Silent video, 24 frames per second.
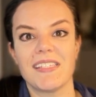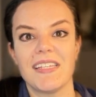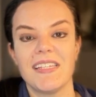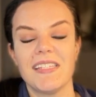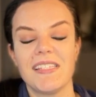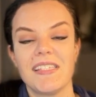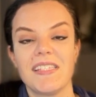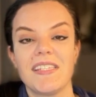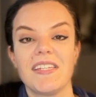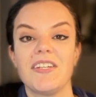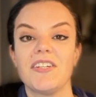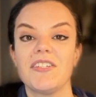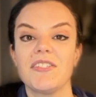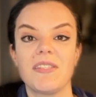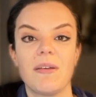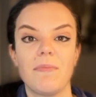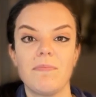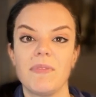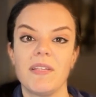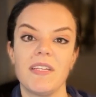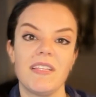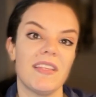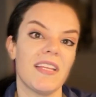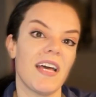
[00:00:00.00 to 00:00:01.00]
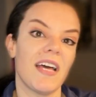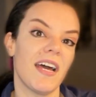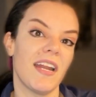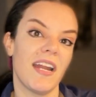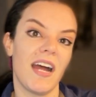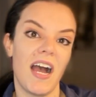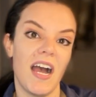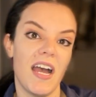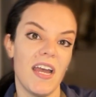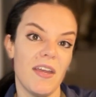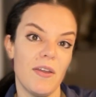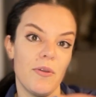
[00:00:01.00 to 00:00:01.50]
It's still something that
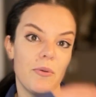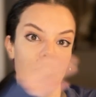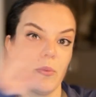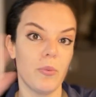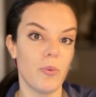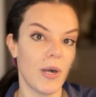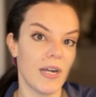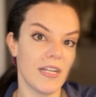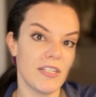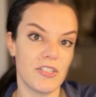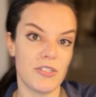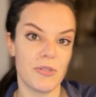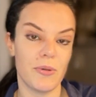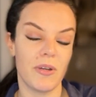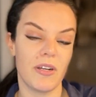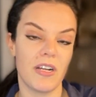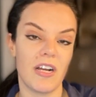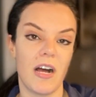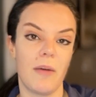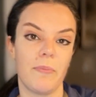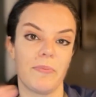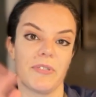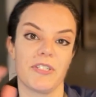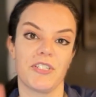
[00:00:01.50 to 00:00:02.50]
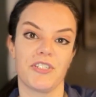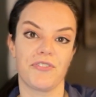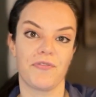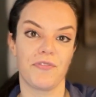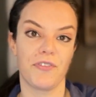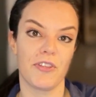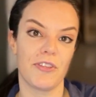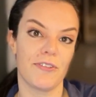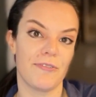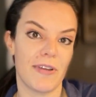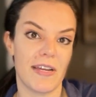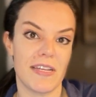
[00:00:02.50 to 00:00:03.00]
I want to accomplish
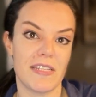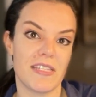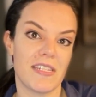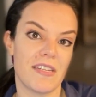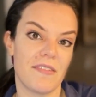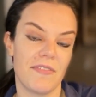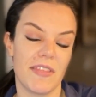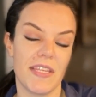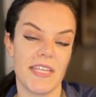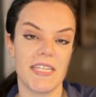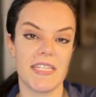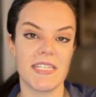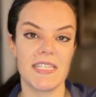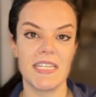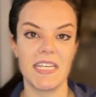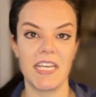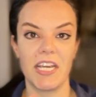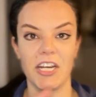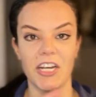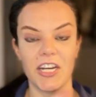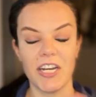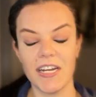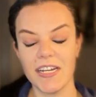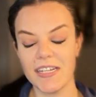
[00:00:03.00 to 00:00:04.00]
for the rest of this year.